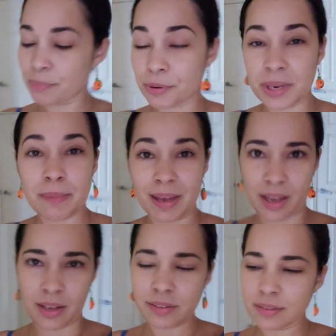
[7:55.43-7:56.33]

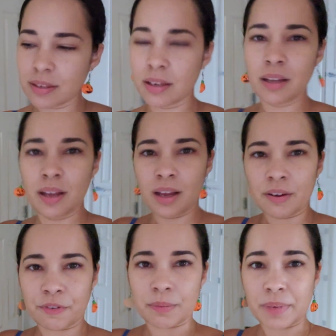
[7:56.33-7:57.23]
pre-meds
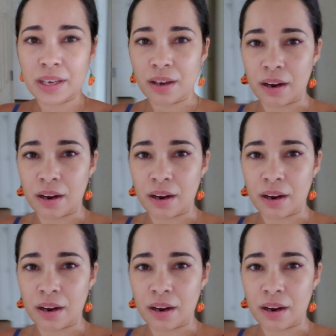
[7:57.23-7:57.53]
for me